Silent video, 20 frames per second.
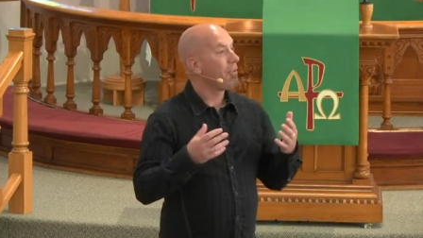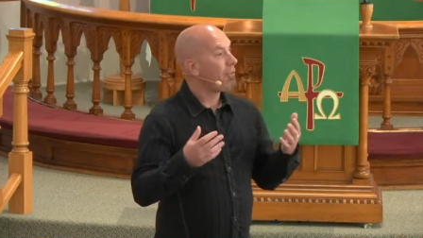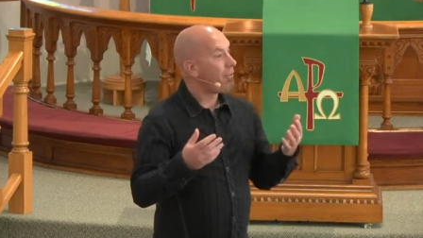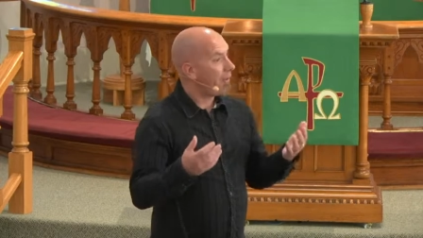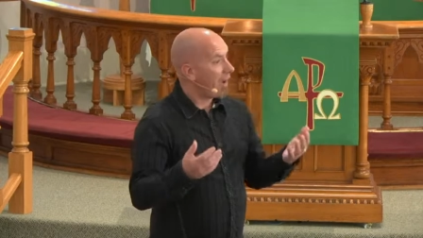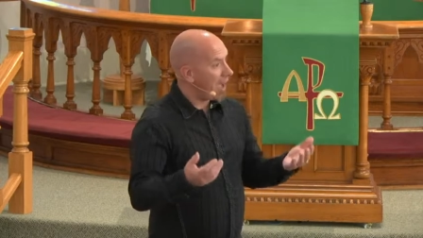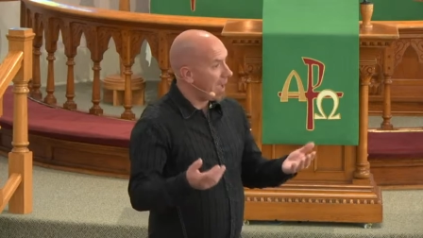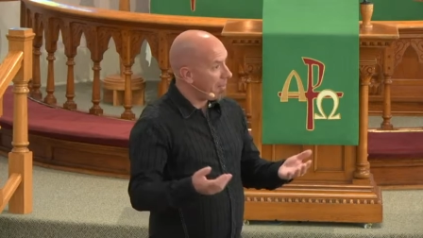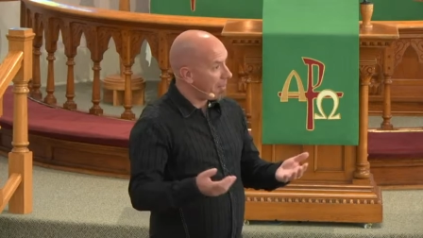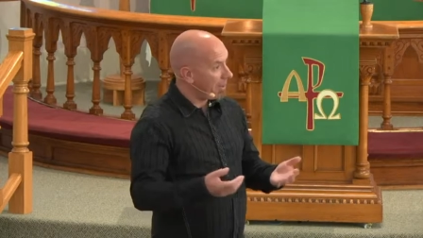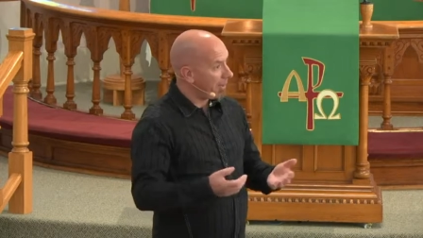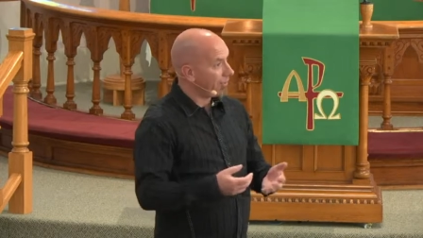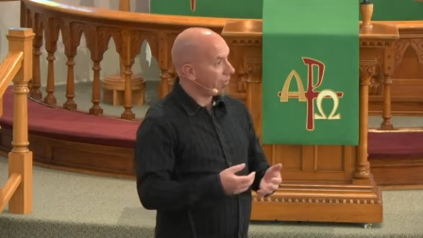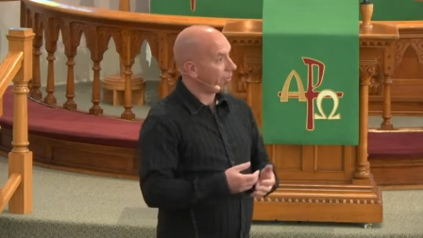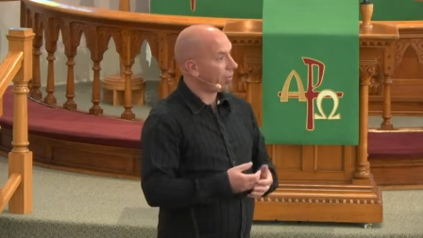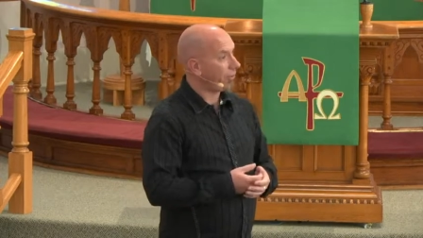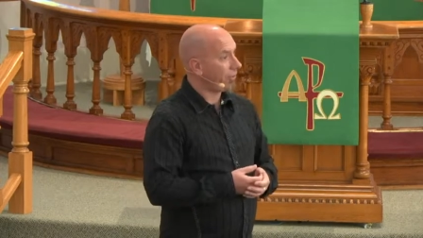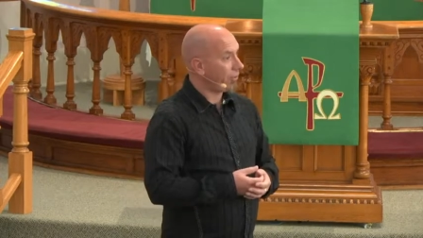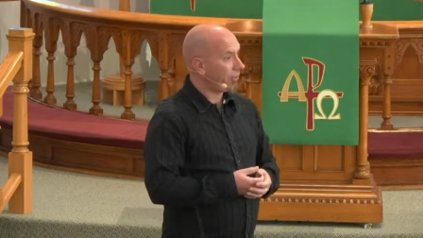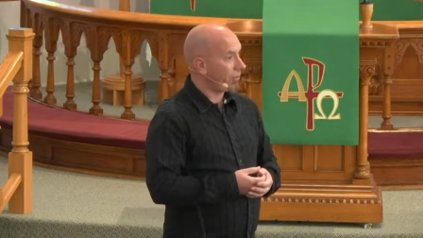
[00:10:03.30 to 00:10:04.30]

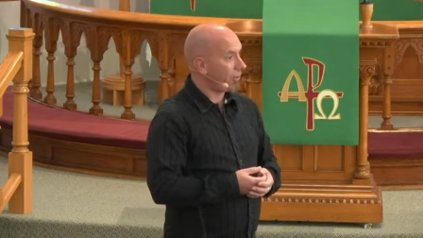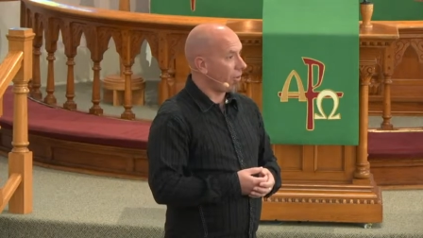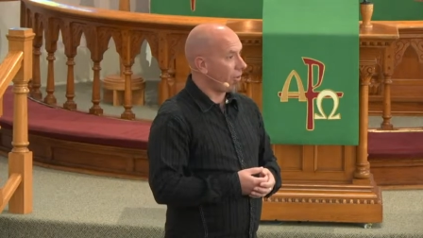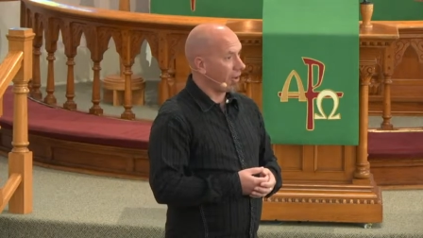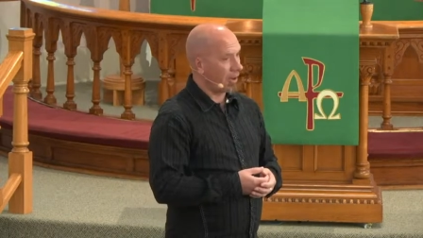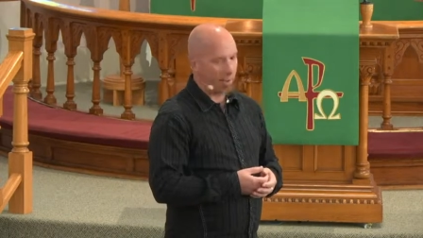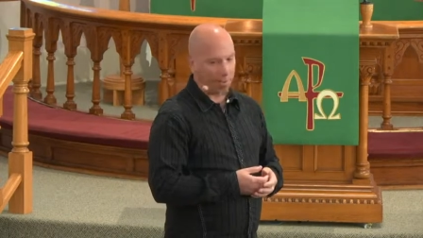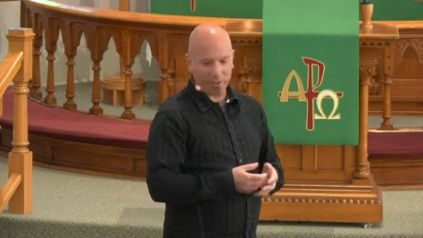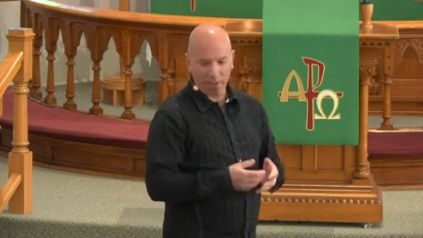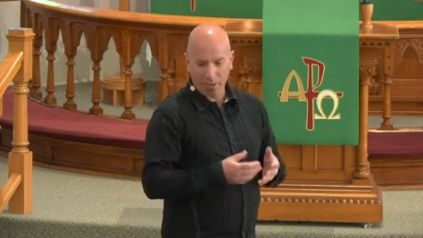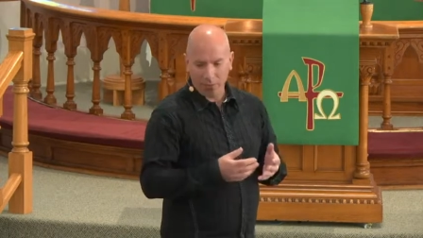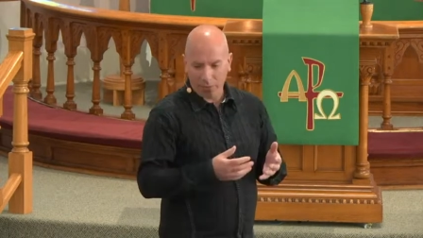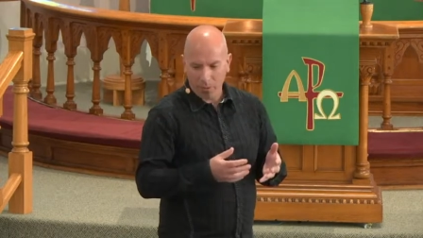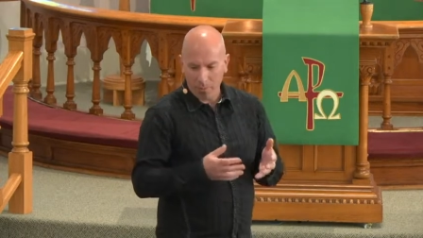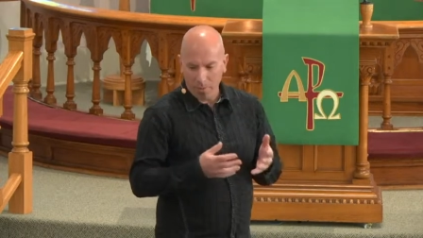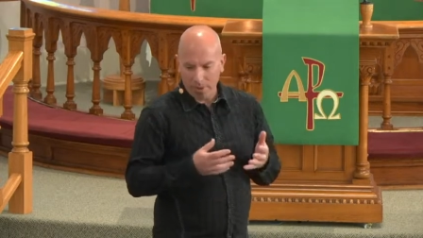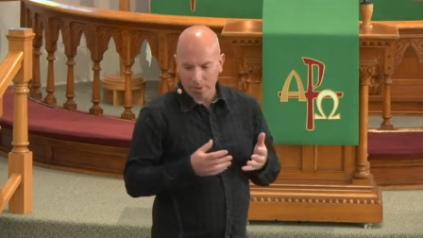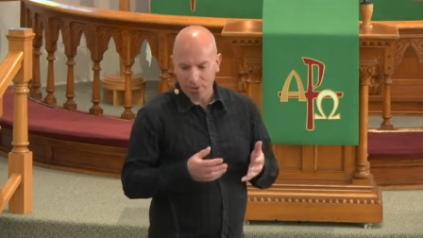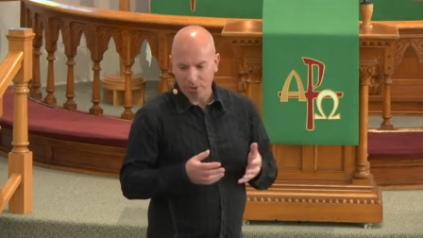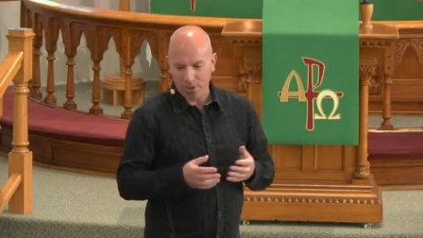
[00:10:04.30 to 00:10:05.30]
famous story, this
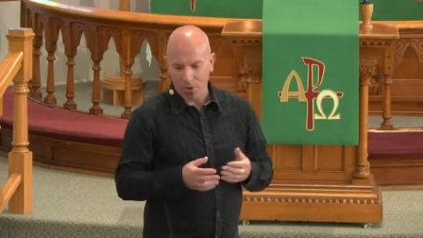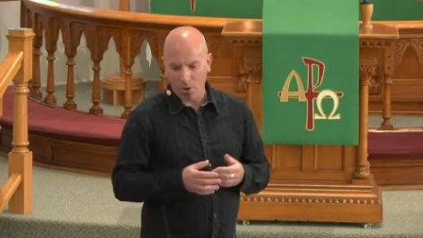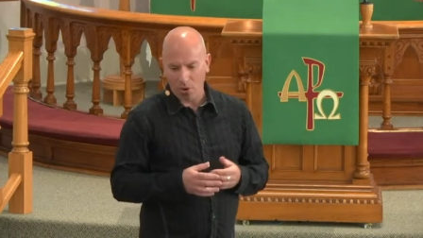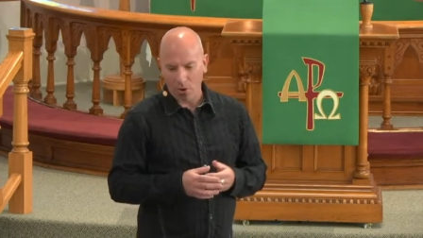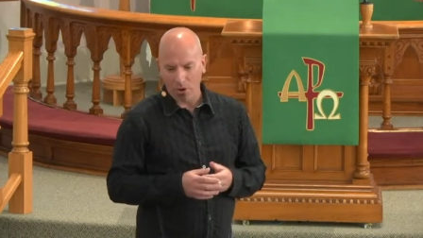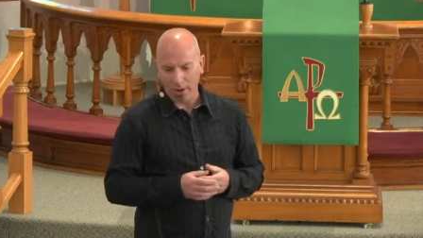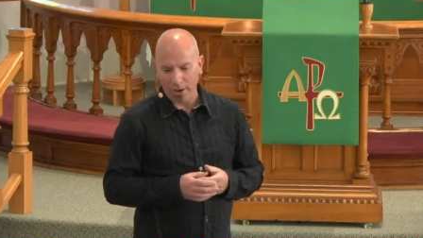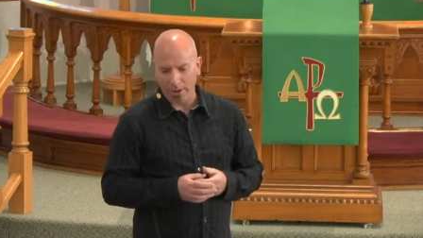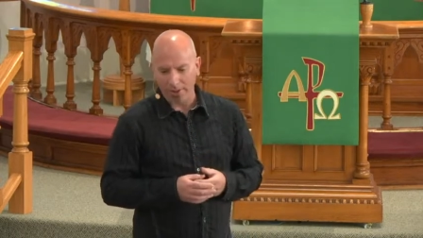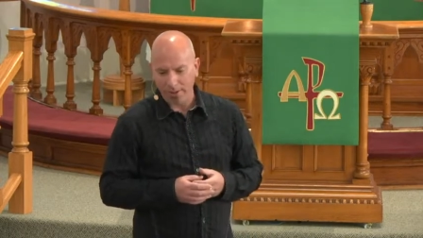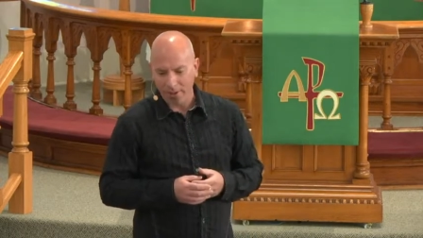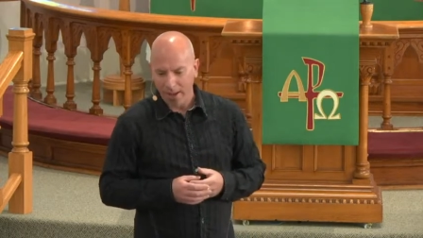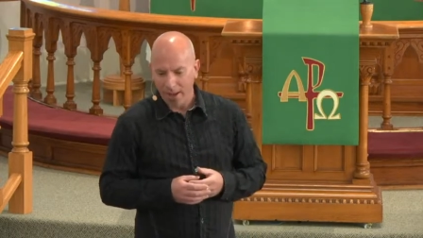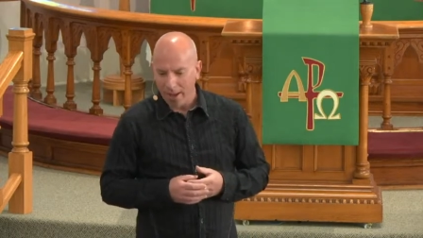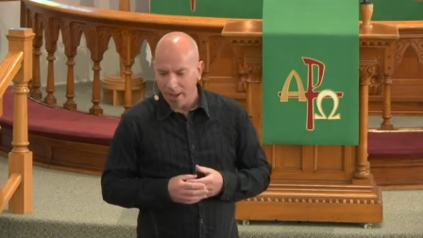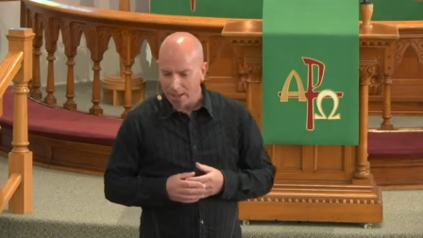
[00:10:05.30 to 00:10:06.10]
infamous story, it's,